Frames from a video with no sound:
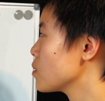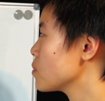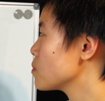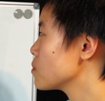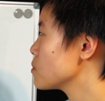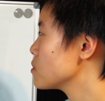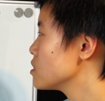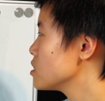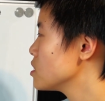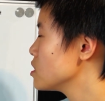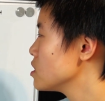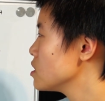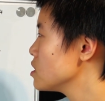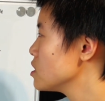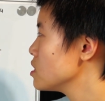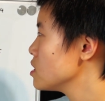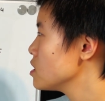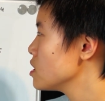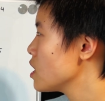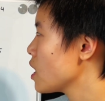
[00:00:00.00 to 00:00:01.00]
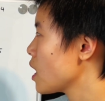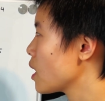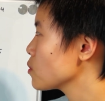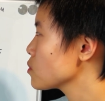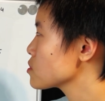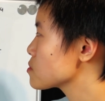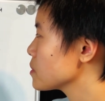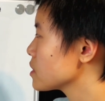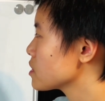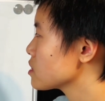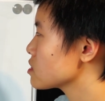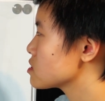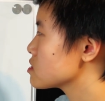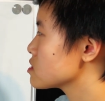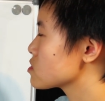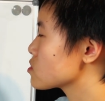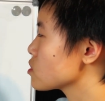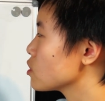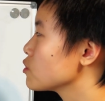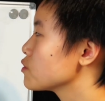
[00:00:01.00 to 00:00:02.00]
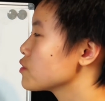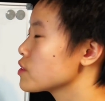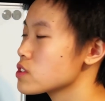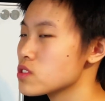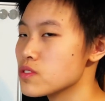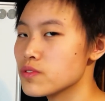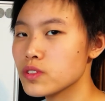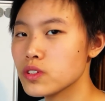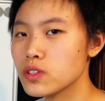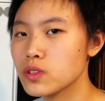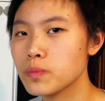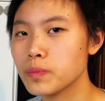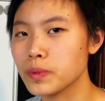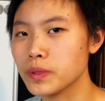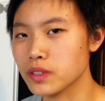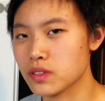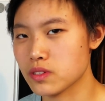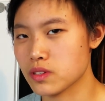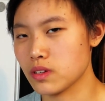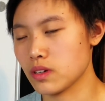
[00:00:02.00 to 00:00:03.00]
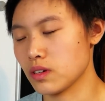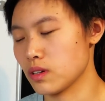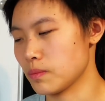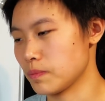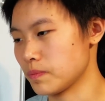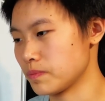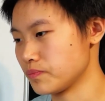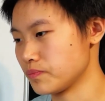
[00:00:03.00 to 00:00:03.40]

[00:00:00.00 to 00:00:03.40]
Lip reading: I was planning to solve this for you, but